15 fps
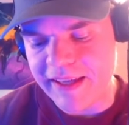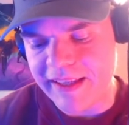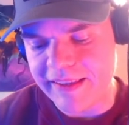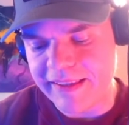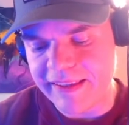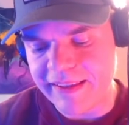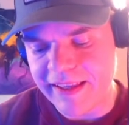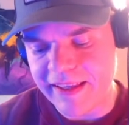and
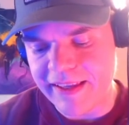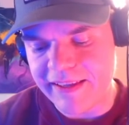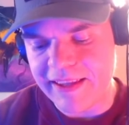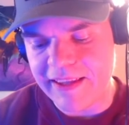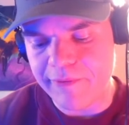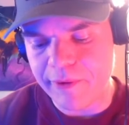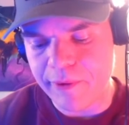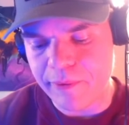then they
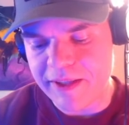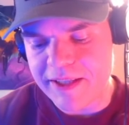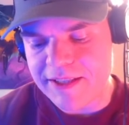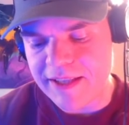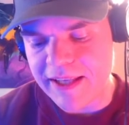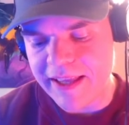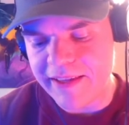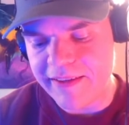give you this
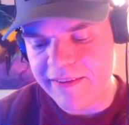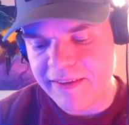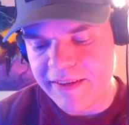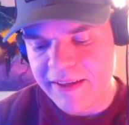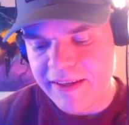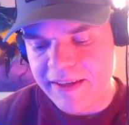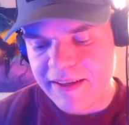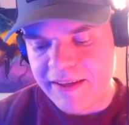
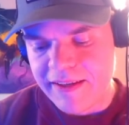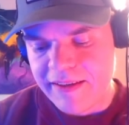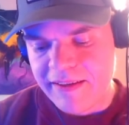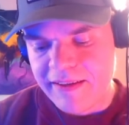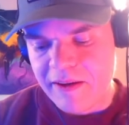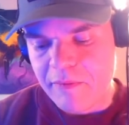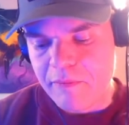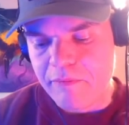
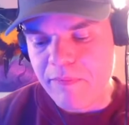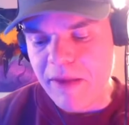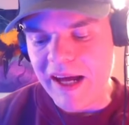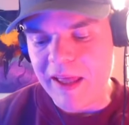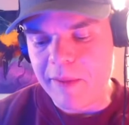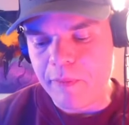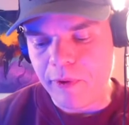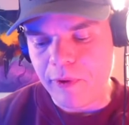like
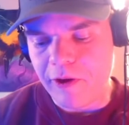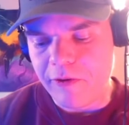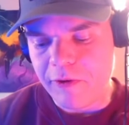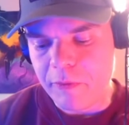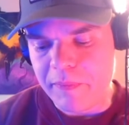bible of